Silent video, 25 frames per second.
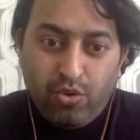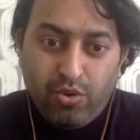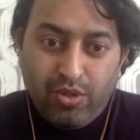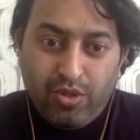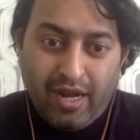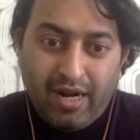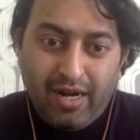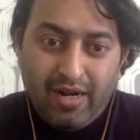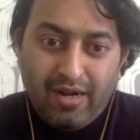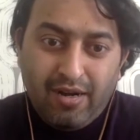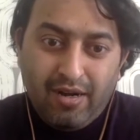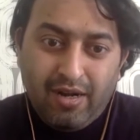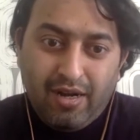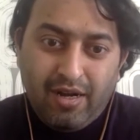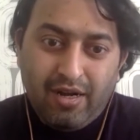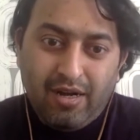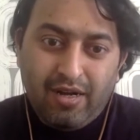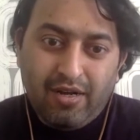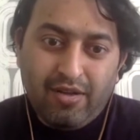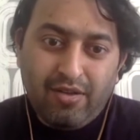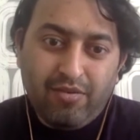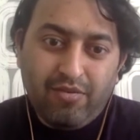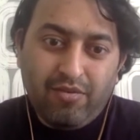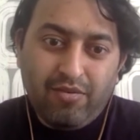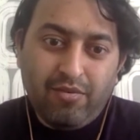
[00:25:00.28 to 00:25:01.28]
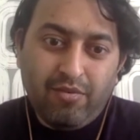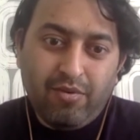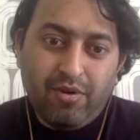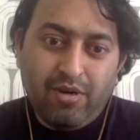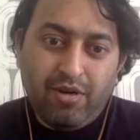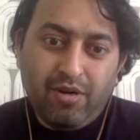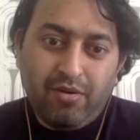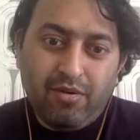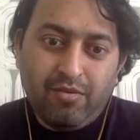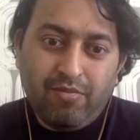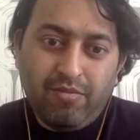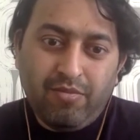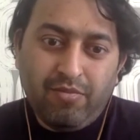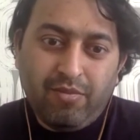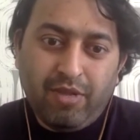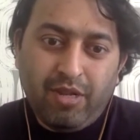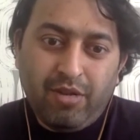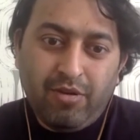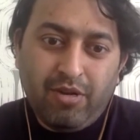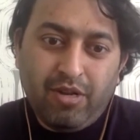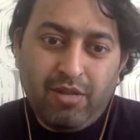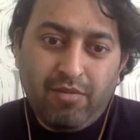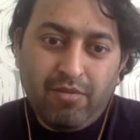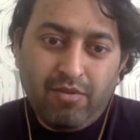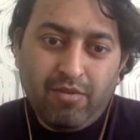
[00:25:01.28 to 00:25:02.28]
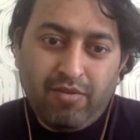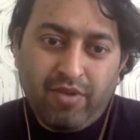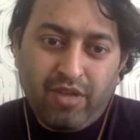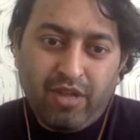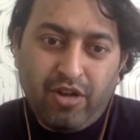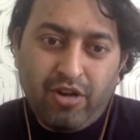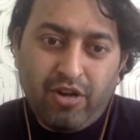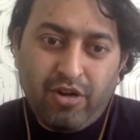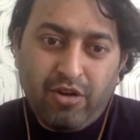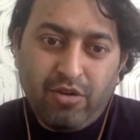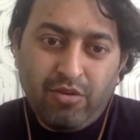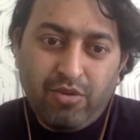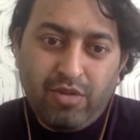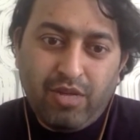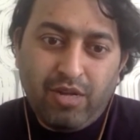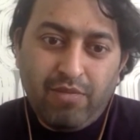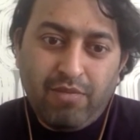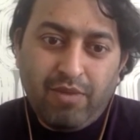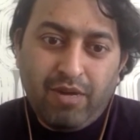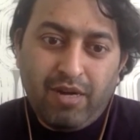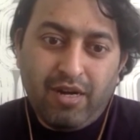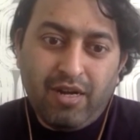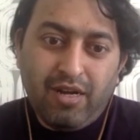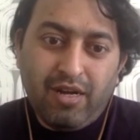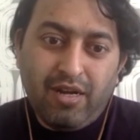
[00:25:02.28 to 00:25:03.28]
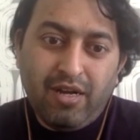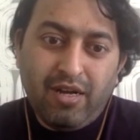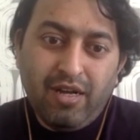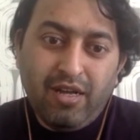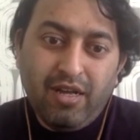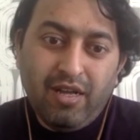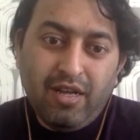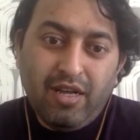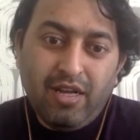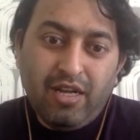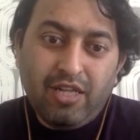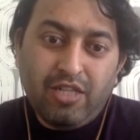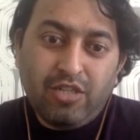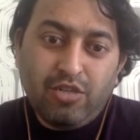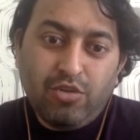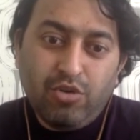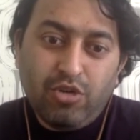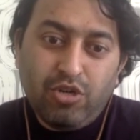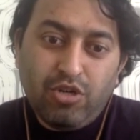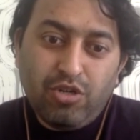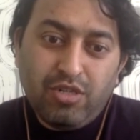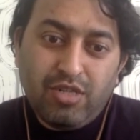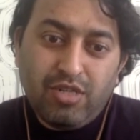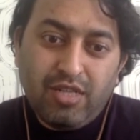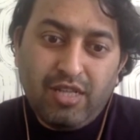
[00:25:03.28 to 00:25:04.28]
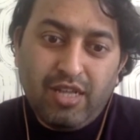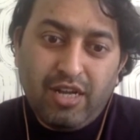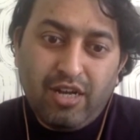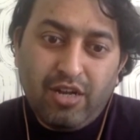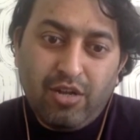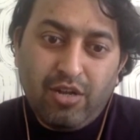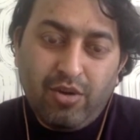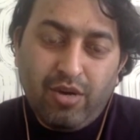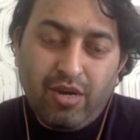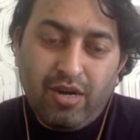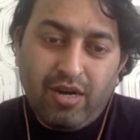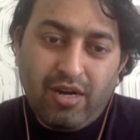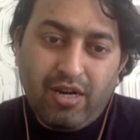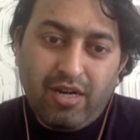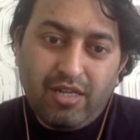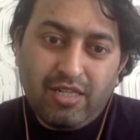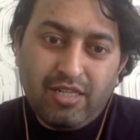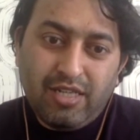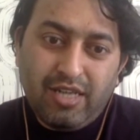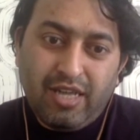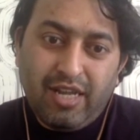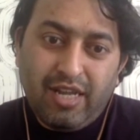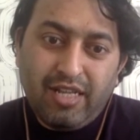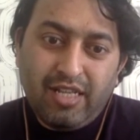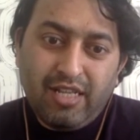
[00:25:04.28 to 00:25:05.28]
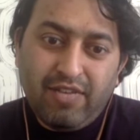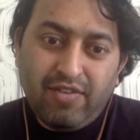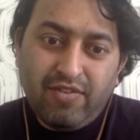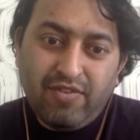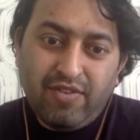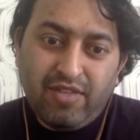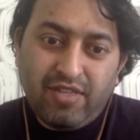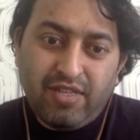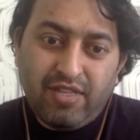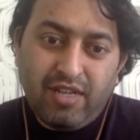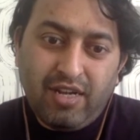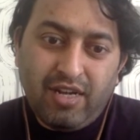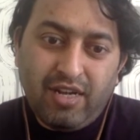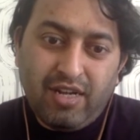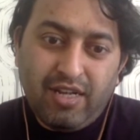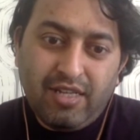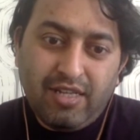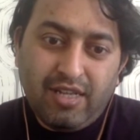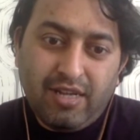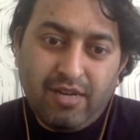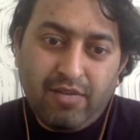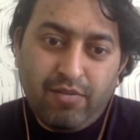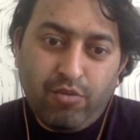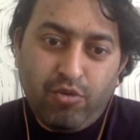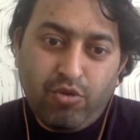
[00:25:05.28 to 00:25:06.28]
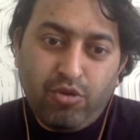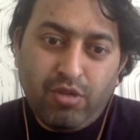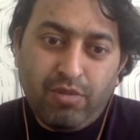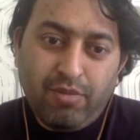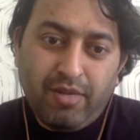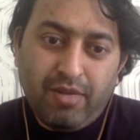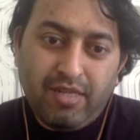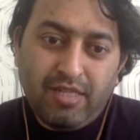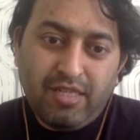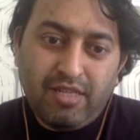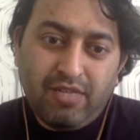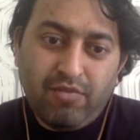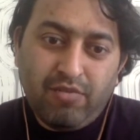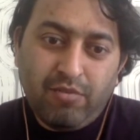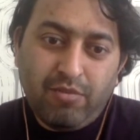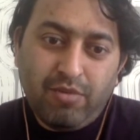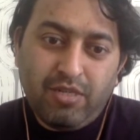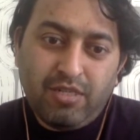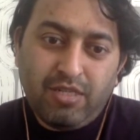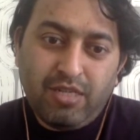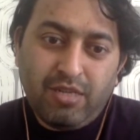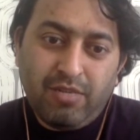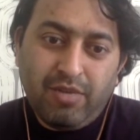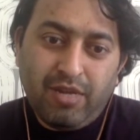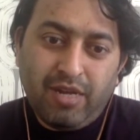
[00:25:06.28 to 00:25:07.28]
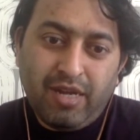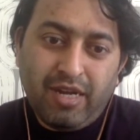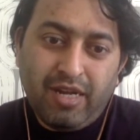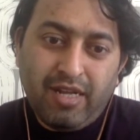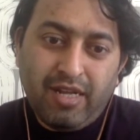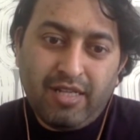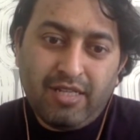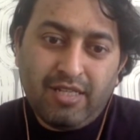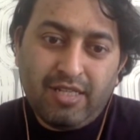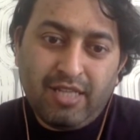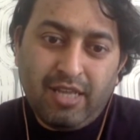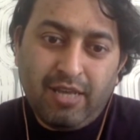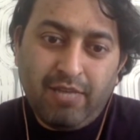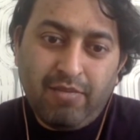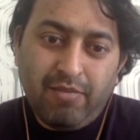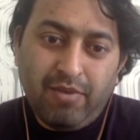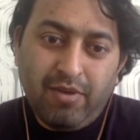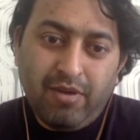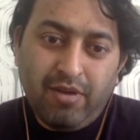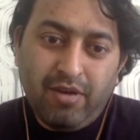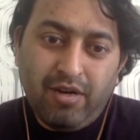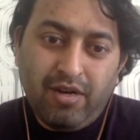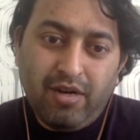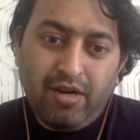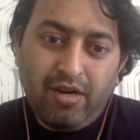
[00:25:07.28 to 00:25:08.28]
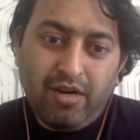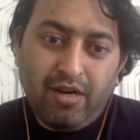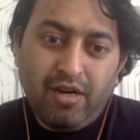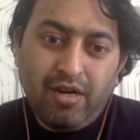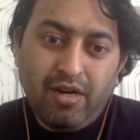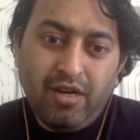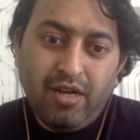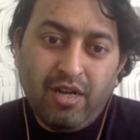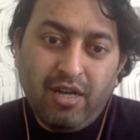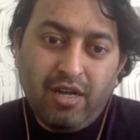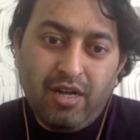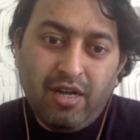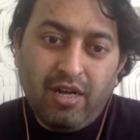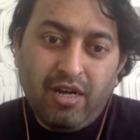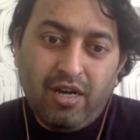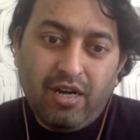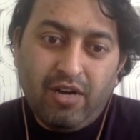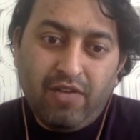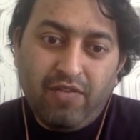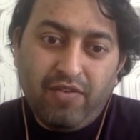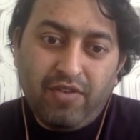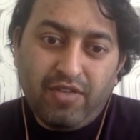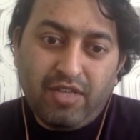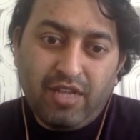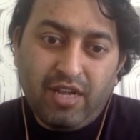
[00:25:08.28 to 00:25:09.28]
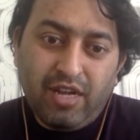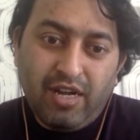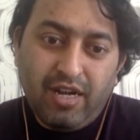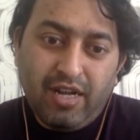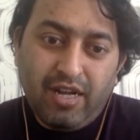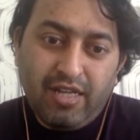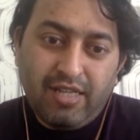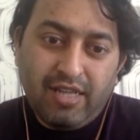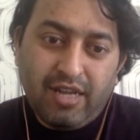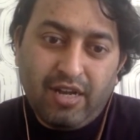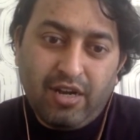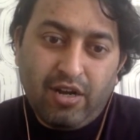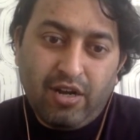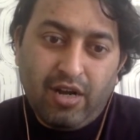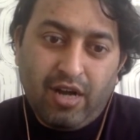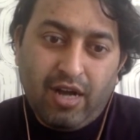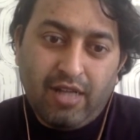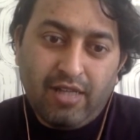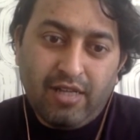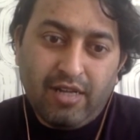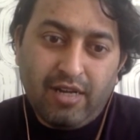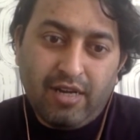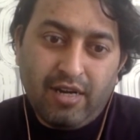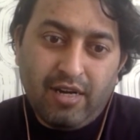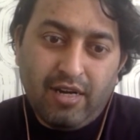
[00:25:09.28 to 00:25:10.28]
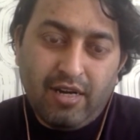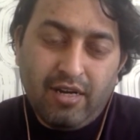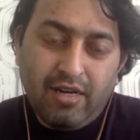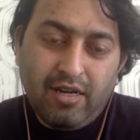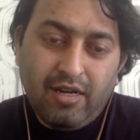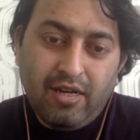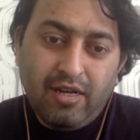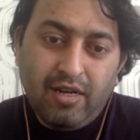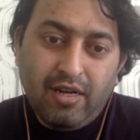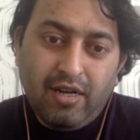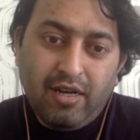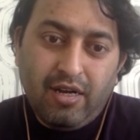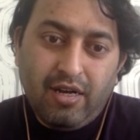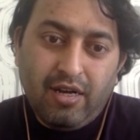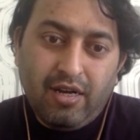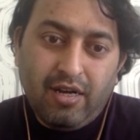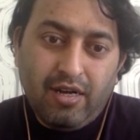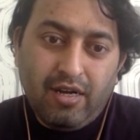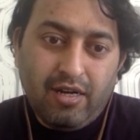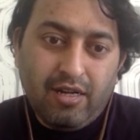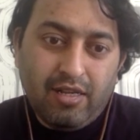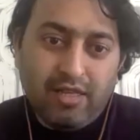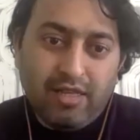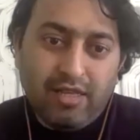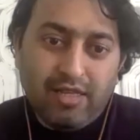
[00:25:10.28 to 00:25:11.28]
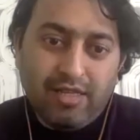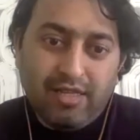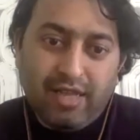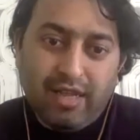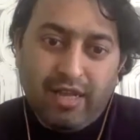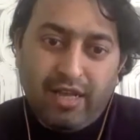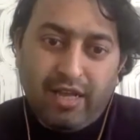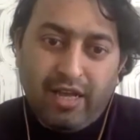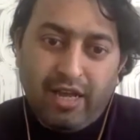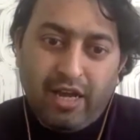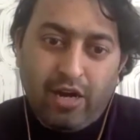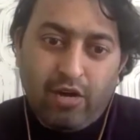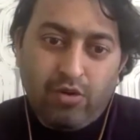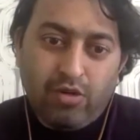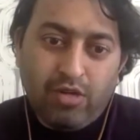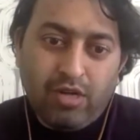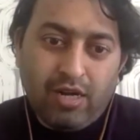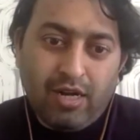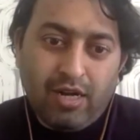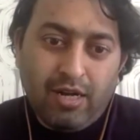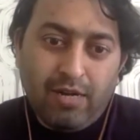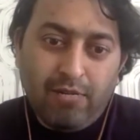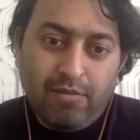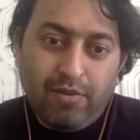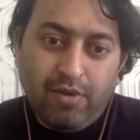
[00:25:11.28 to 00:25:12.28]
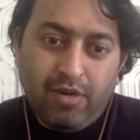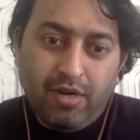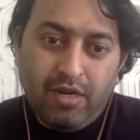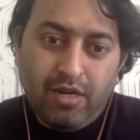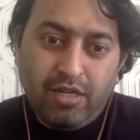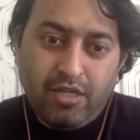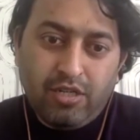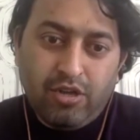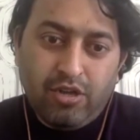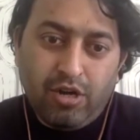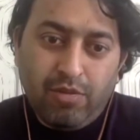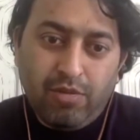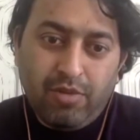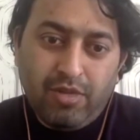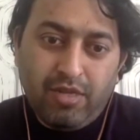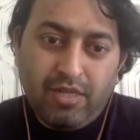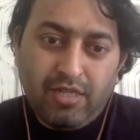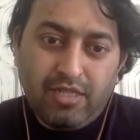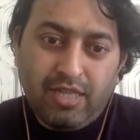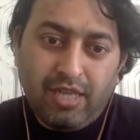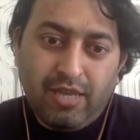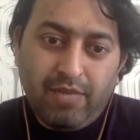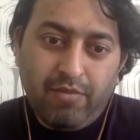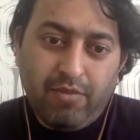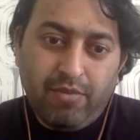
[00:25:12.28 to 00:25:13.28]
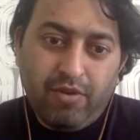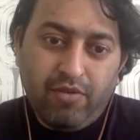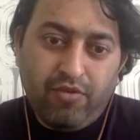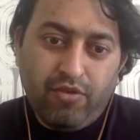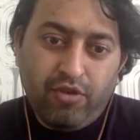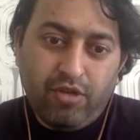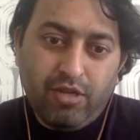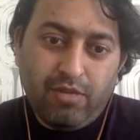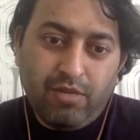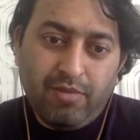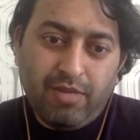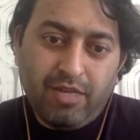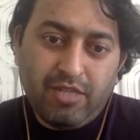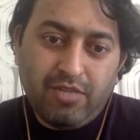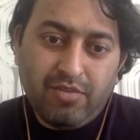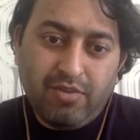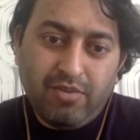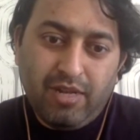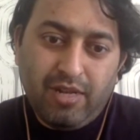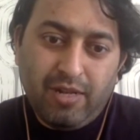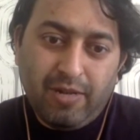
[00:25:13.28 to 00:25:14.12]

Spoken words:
that. Many teams cannot do that, but it's good to see that you are sharing the facilities, and both the men's and women's team are getting the same facilities and other things around the club. It's going to be the same for them as well.